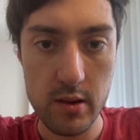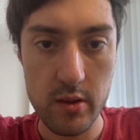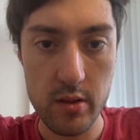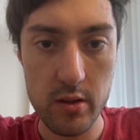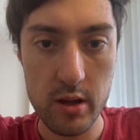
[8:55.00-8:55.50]

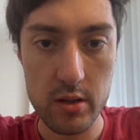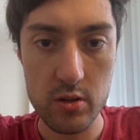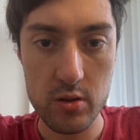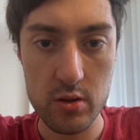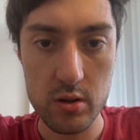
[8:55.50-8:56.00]

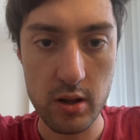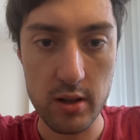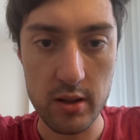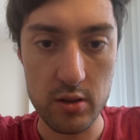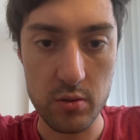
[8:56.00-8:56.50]
this,
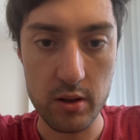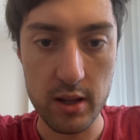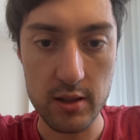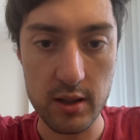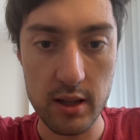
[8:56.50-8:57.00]
not this one,
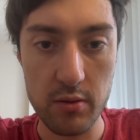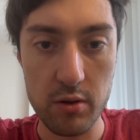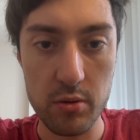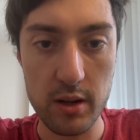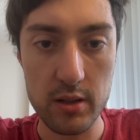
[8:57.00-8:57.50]
that's a GET
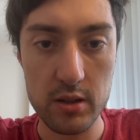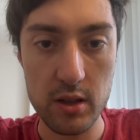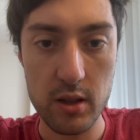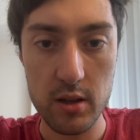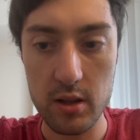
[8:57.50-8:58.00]
request,
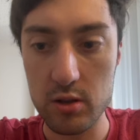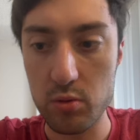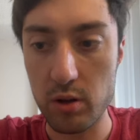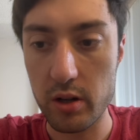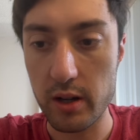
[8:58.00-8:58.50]
this
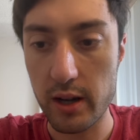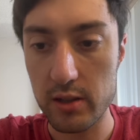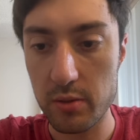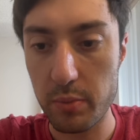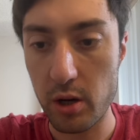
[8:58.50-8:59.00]
one as
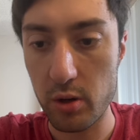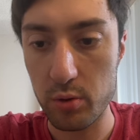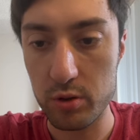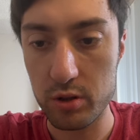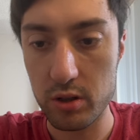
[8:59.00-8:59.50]
a
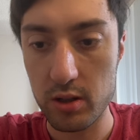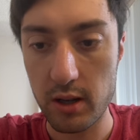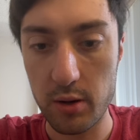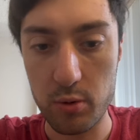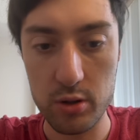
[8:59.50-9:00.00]
post,
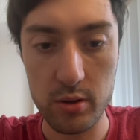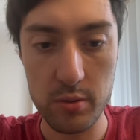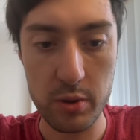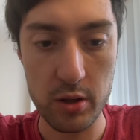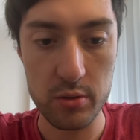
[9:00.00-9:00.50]
and we're doing
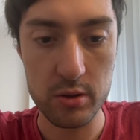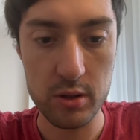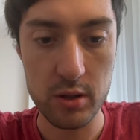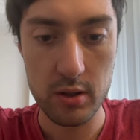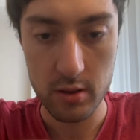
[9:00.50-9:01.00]
post,
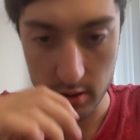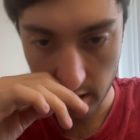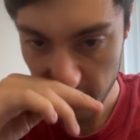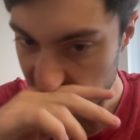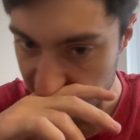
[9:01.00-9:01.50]

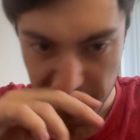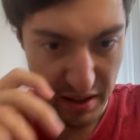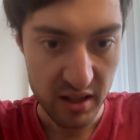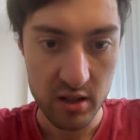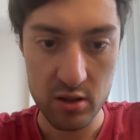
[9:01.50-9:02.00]
okay?
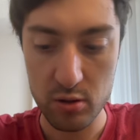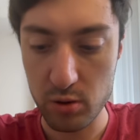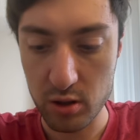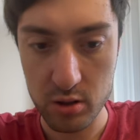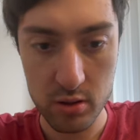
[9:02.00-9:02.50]
So
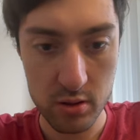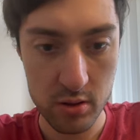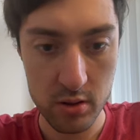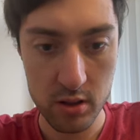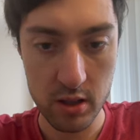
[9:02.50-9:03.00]
we're
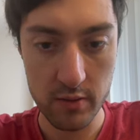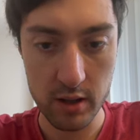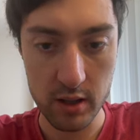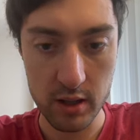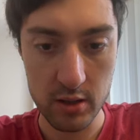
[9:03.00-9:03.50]

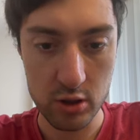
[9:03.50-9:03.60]
giving it